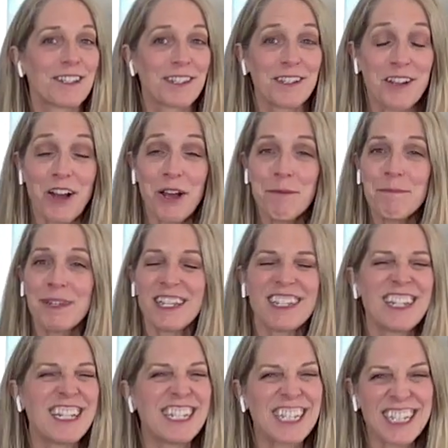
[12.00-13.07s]
does not
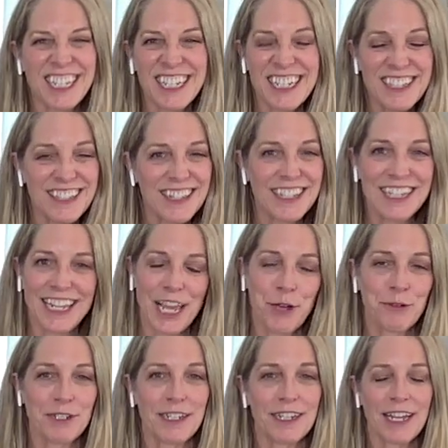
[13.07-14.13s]
mean tediously
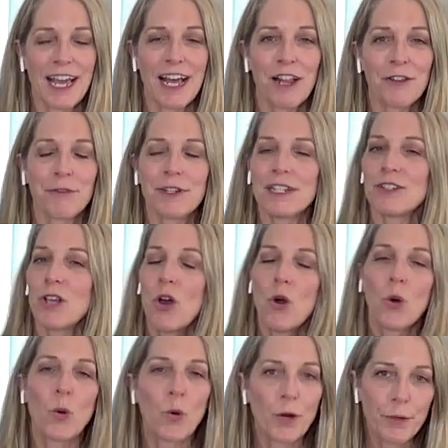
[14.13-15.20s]
counting calories
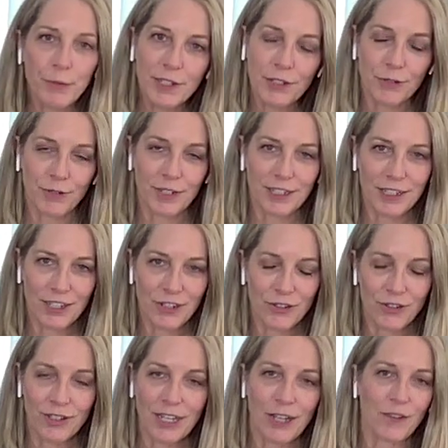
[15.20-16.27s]
or restricting
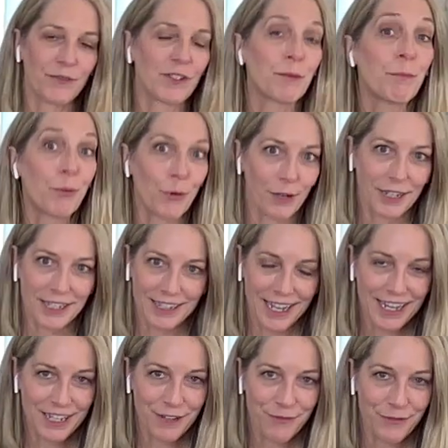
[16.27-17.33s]
yourself to boring
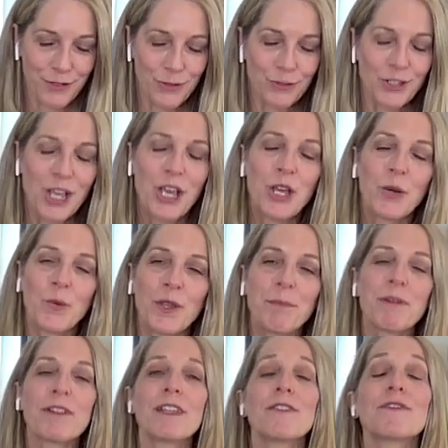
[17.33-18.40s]
diet foods. We
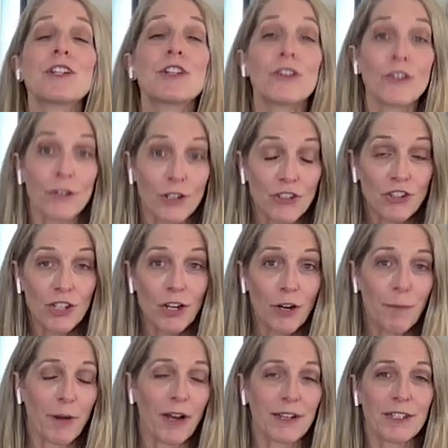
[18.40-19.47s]
believe in nourishing
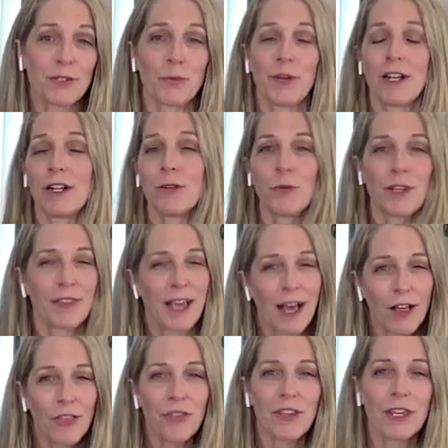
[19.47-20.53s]
our bodies well with
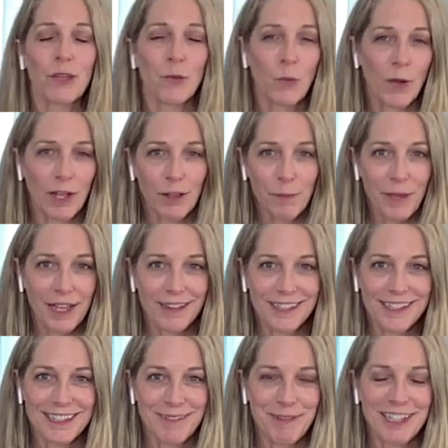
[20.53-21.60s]
healthy,
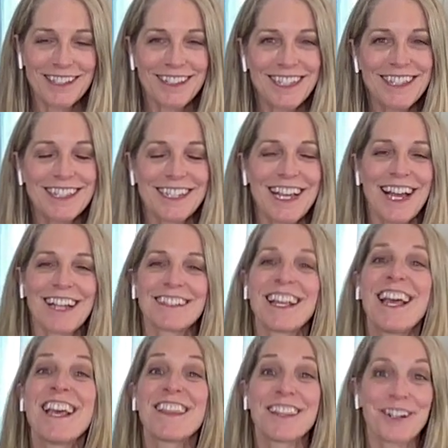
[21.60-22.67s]
well-balanced meals and snacks
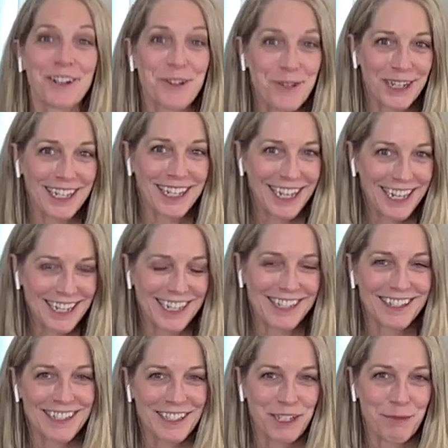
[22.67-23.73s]
that are quick and
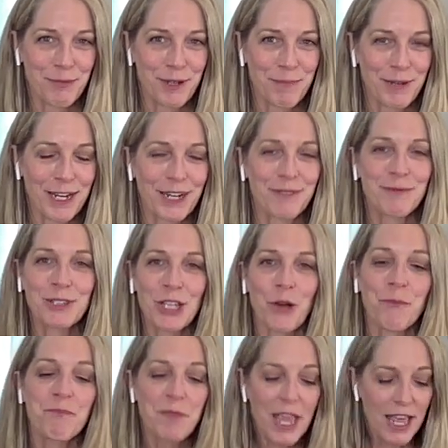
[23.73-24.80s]
easy to prepare. So
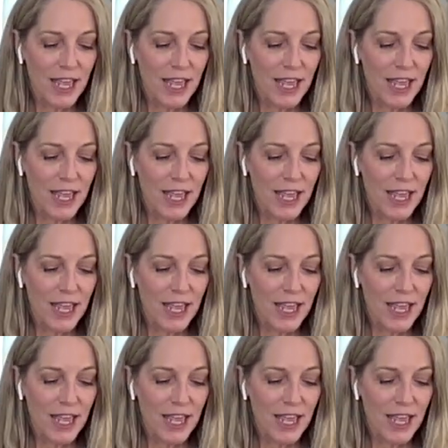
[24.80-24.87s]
